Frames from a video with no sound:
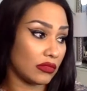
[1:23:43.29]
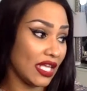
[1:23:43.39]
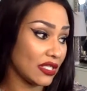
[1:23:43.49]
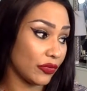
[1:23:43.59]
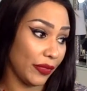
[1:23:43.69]

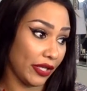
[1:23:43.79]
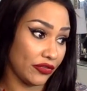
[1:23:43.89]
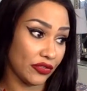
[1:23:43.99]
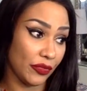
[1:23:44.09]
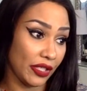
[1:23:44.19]
That's what
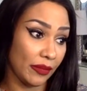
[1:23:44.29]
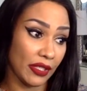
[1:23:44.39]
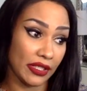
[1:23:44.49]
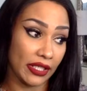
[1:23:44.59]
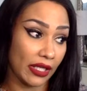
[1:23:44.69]
matters to me. I
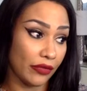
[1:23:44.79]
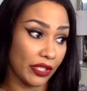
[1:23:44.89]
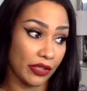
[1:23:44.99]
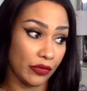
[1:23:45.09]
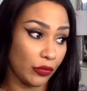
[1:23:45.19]
don't
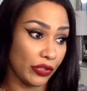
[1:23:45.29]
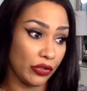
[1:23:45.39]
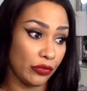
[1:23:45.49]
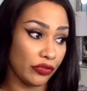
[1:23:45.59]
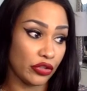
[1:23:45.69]
care what we
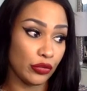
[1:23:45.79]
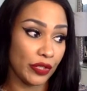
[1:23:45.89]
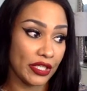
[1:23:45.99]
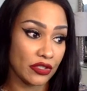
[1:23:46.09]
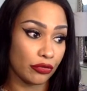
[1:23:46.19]
do for 2
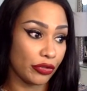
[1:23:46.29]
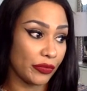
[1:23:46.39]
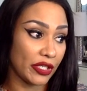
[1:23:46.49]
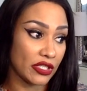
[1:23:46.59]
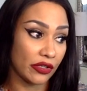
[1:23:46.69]
minutes or 3
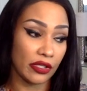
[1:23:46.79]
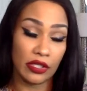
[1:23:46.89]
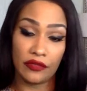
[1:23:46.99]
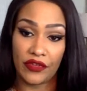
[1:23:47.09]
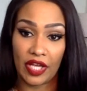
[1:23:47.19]
minutes or
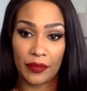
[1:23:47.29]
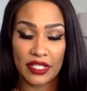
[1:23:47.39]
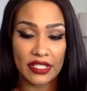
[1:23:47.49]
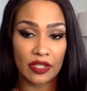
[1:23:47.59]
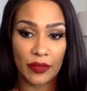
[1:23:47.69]
5
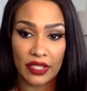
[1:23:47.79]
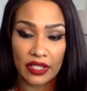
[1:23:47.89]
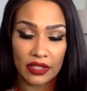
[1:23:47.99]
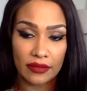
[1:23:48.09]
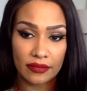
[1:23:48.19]
minutes in a bed.